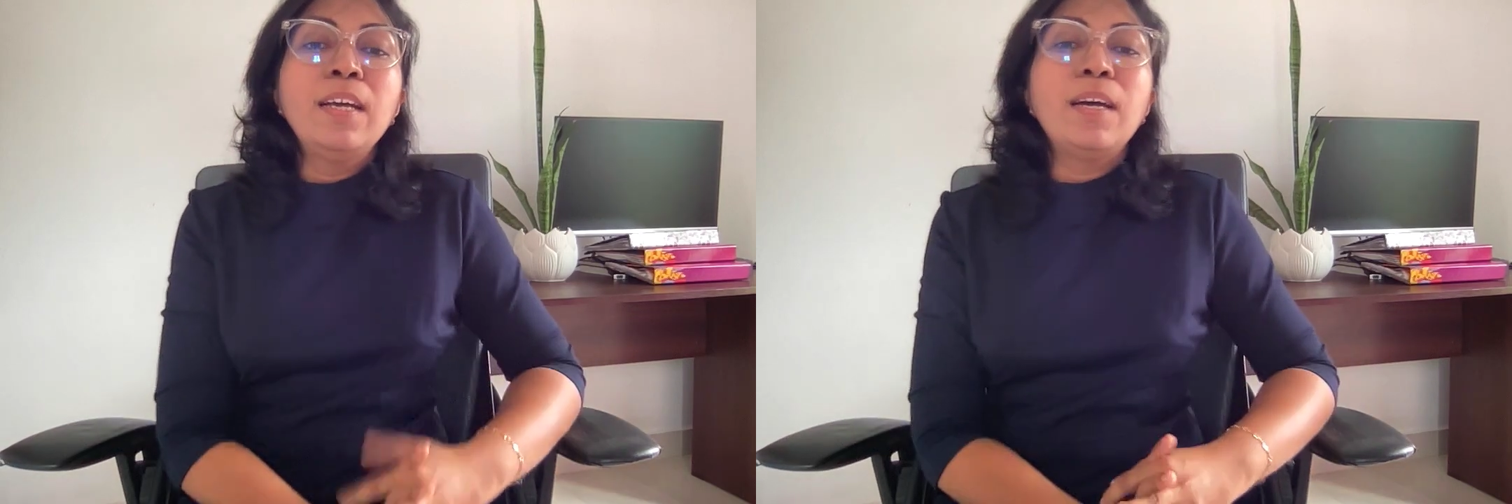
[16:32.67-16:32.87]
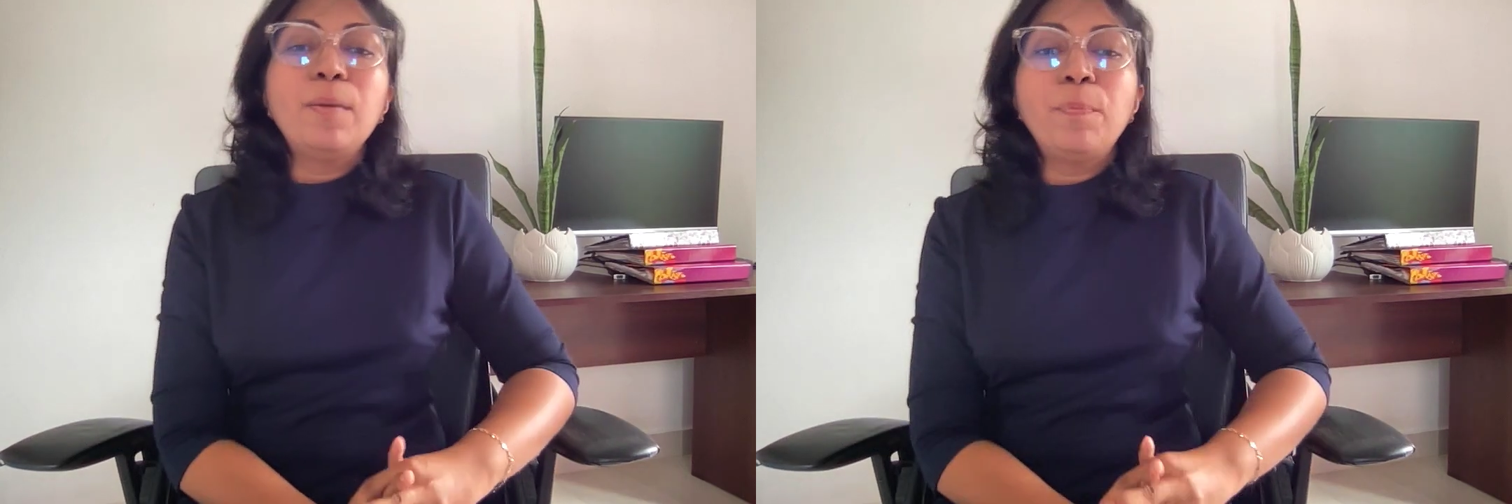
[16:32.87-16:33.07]

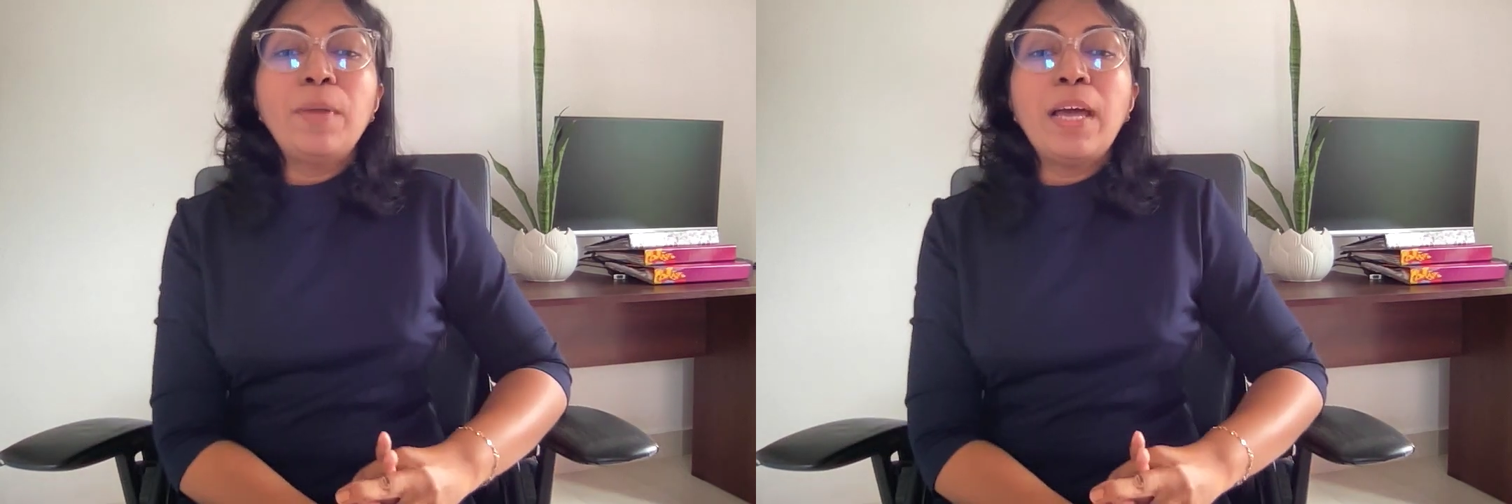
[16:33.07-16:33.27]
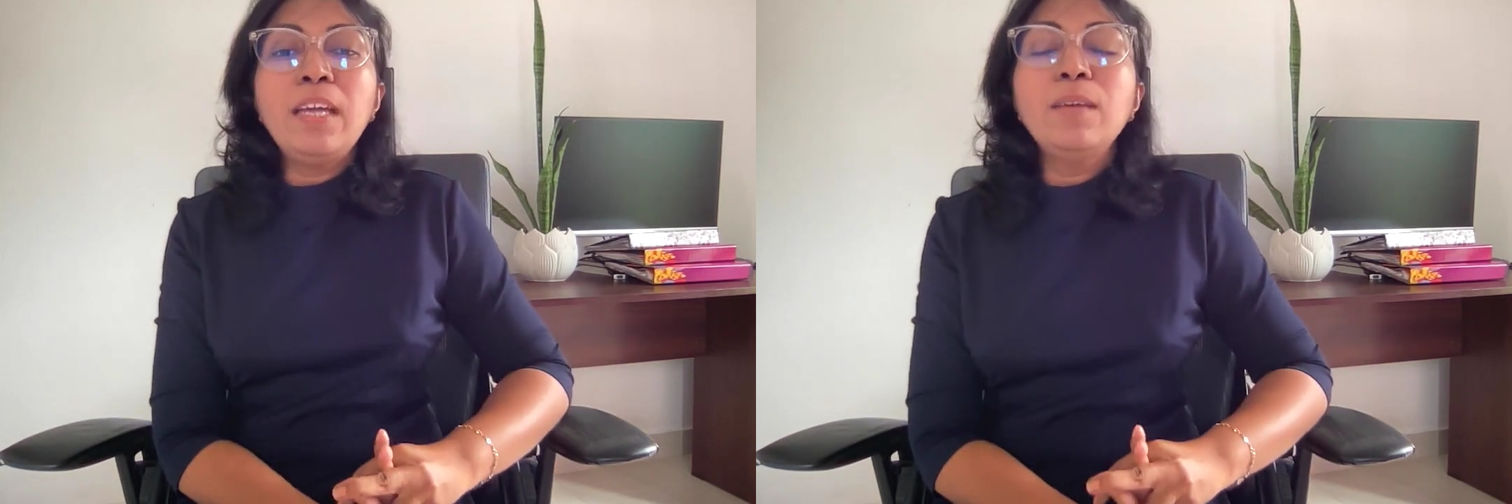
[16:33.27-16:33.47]

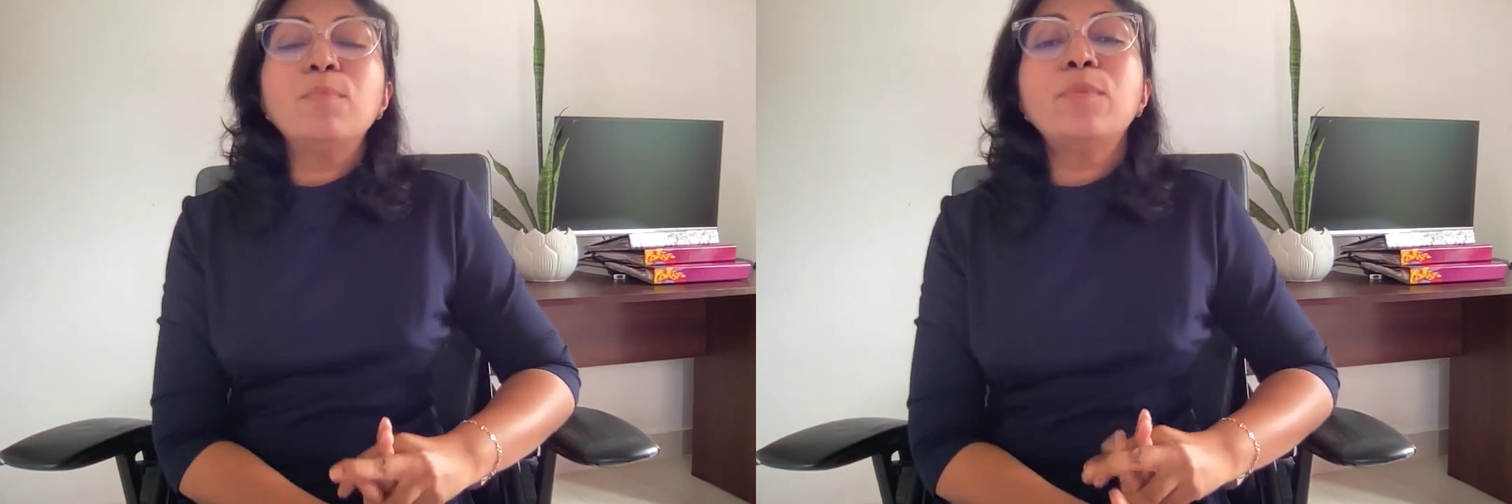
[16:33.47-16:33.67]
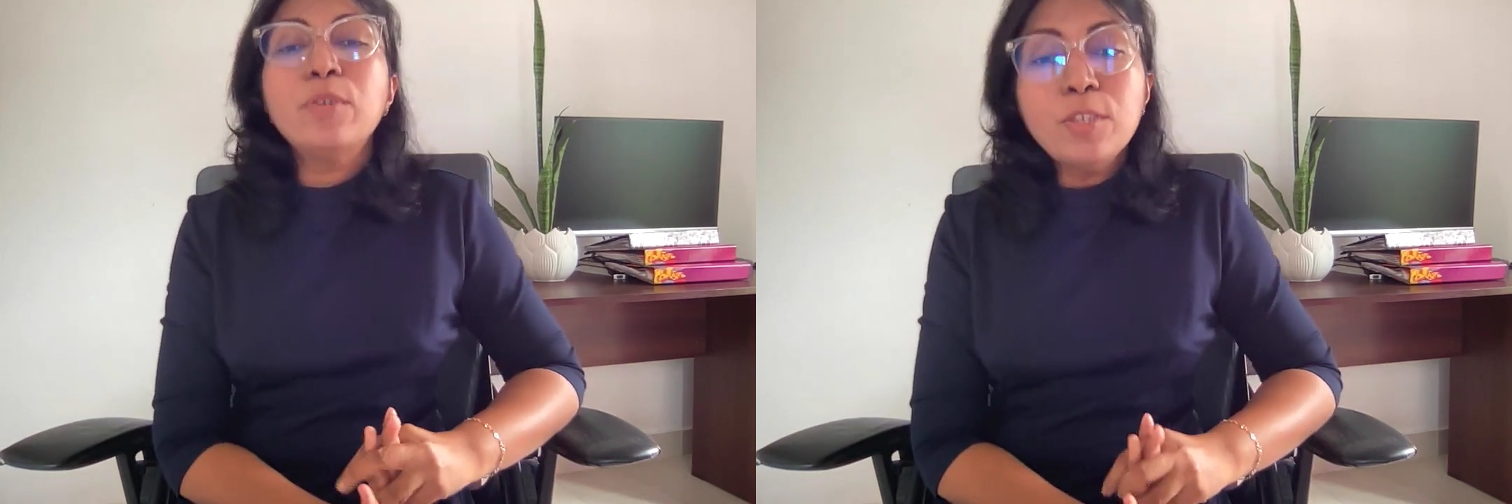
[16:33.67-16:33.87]
apply.
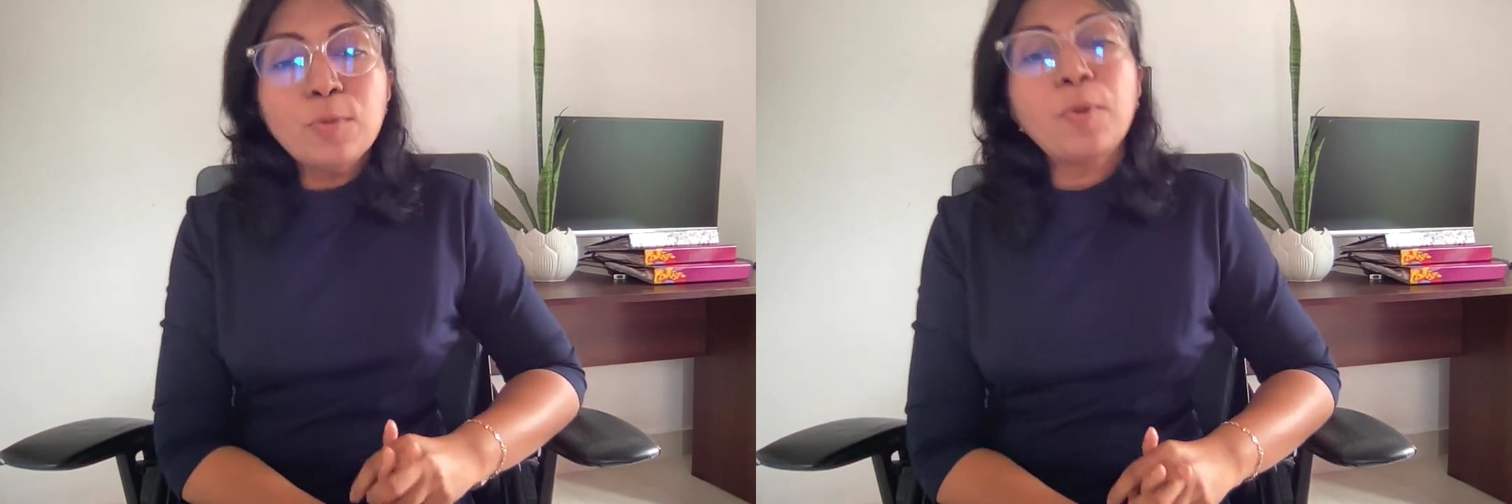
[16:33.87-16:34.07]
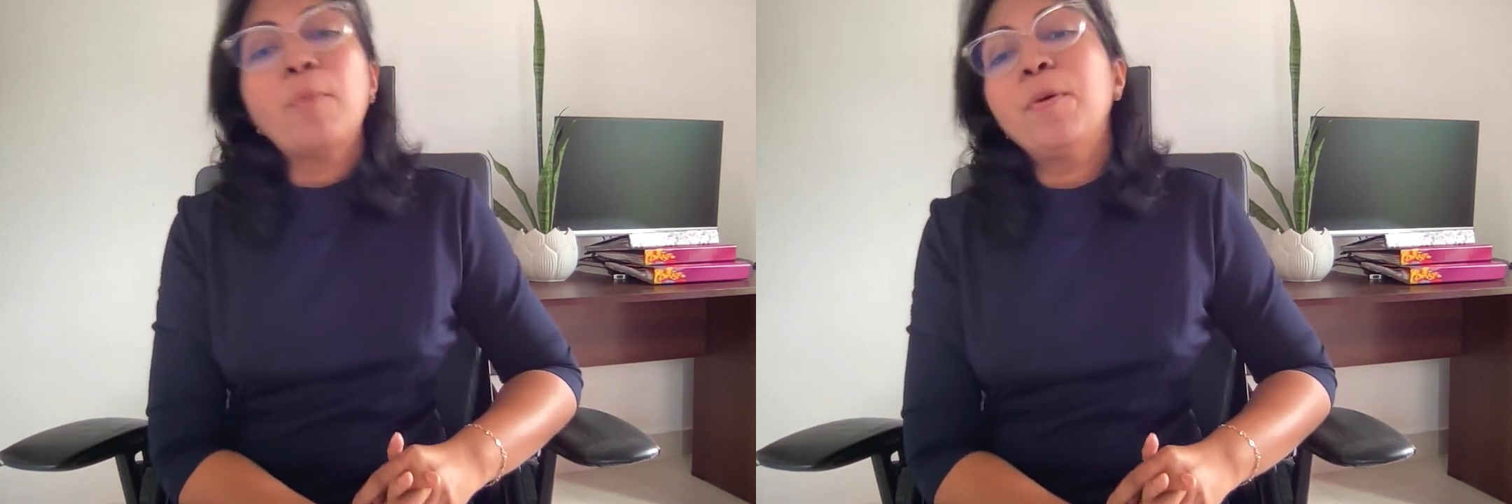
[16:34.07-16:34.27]

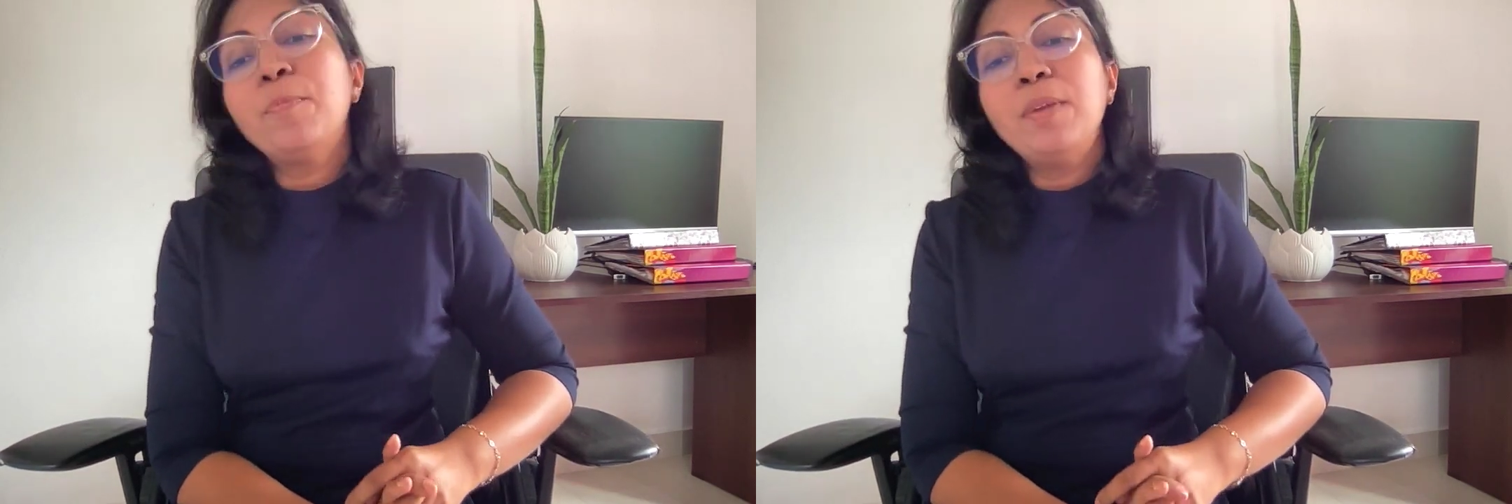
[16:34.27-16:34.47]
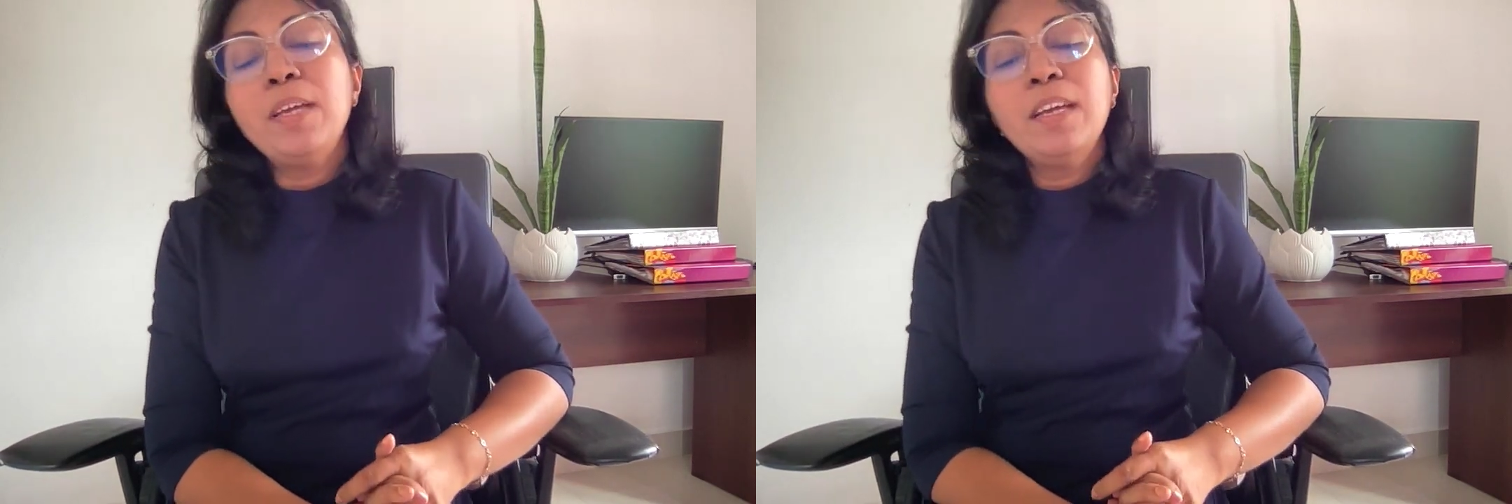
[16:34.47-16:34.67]
Most
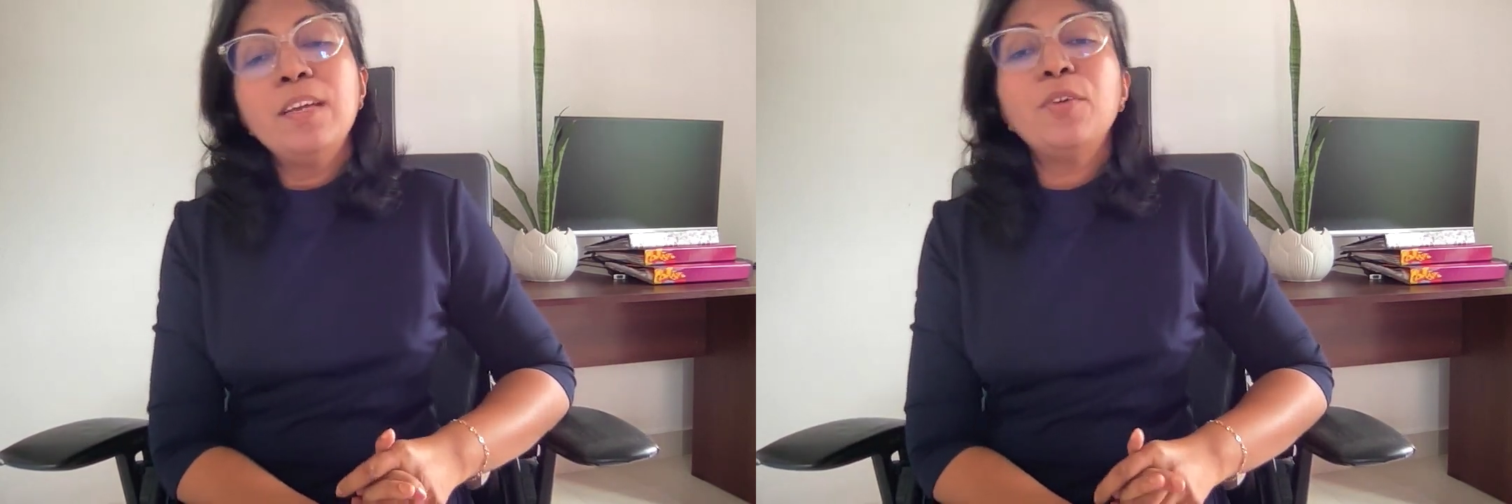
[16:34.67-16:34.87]
probably